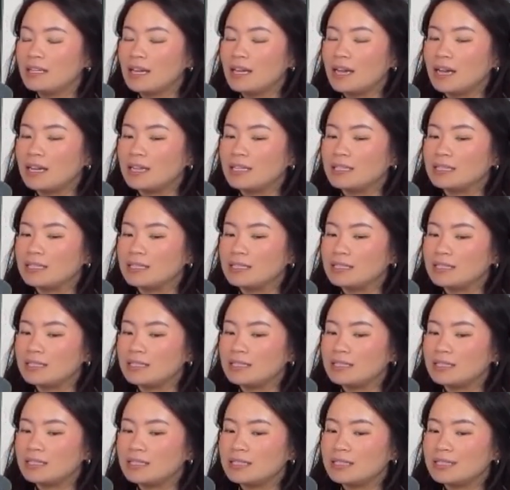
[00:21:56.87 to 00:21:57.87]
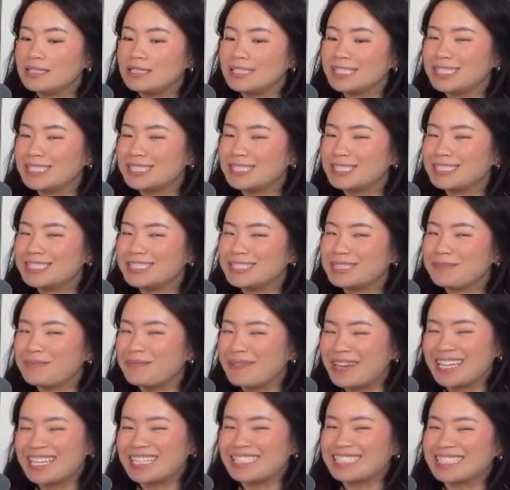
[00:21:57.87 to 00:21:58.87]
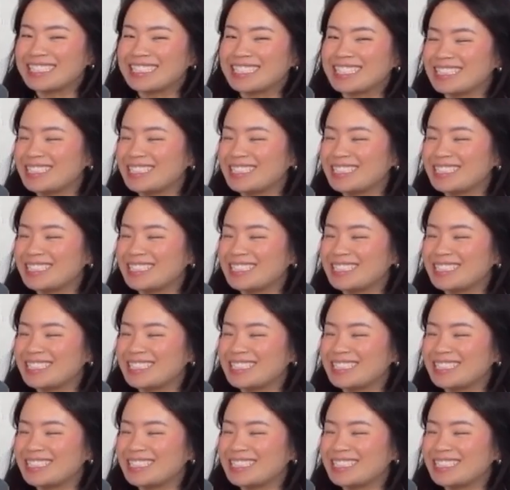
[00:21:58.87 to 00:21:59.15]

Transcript: And it's just the best. I